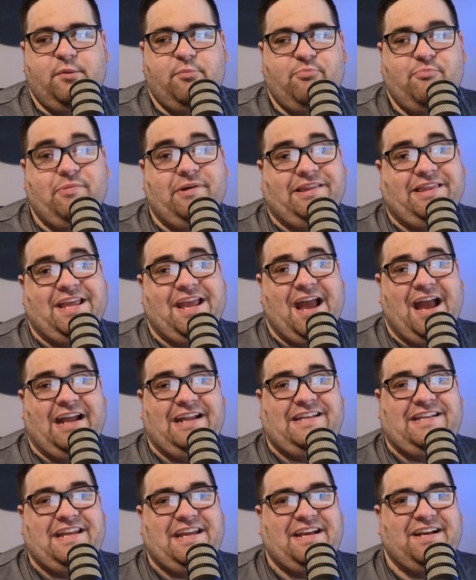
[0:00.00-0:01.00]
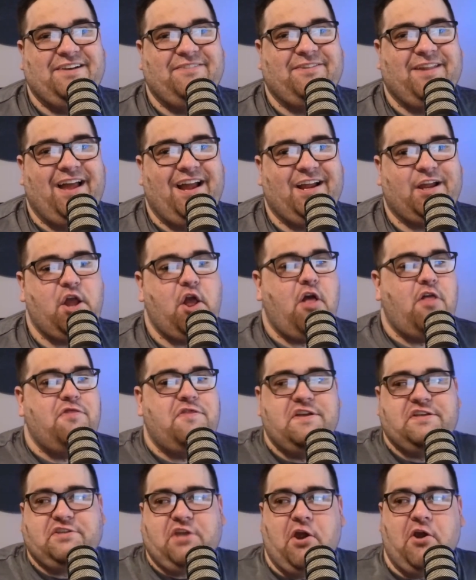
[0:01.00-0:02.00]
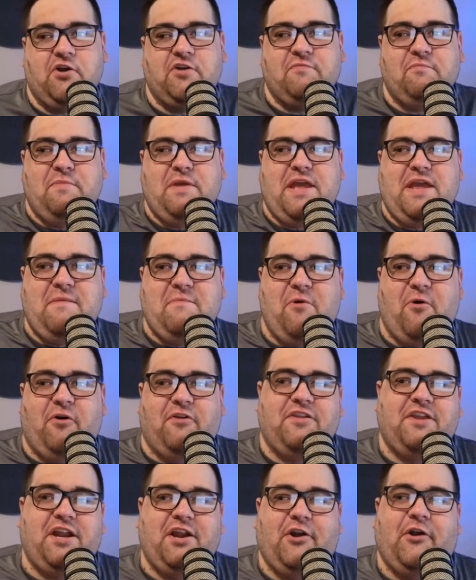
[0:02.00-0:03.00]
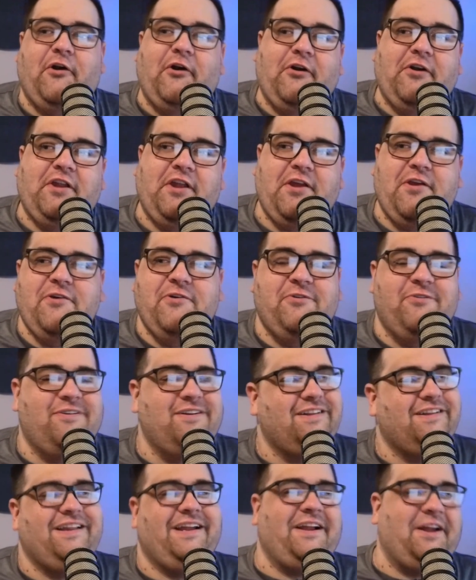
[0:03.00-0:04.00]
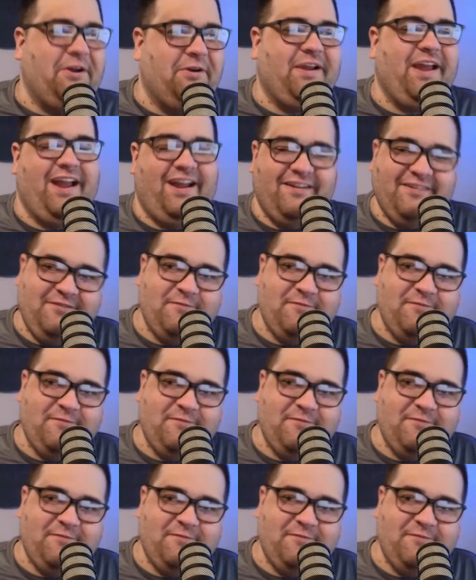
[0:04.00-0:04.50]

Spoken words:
But the idea of, like, this hurt me more than it hurt you, okay,